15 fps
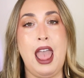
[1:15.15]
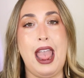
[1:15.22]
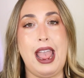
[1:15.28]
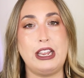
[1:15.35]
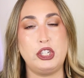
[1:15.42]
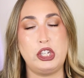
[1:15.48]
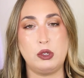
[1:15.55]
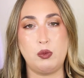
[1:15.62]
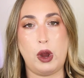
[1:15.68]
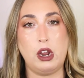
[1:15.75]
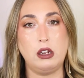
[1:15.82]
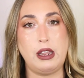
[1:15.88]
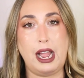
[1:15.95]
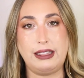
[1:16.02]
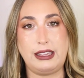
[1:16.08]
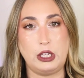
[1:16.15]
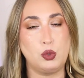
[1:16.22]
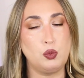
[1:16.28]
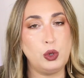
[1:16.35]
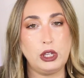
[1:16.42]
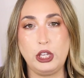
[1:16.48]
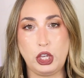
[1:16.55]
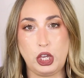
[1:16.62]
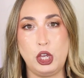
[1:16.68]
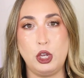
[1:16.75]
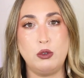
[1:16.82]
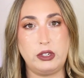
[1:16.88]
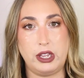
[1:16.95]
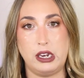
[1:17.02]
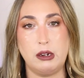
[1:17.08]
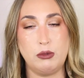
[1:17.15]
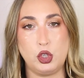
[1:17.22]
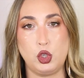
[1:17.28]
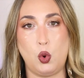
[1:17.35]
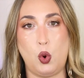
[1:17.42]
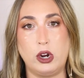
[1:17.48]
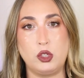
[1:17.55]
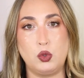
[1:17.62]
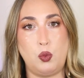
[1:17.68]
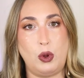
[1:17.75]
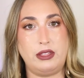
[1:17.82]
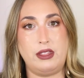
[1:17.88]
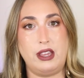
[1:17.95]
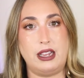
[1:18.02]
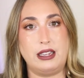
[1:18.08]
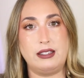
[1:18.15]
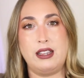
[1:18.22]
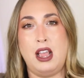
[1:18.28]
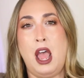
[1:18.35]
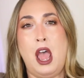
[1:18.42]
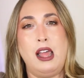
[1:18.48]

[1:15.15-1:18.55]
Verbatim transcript: and she's wearing like these really cute denim shorts with this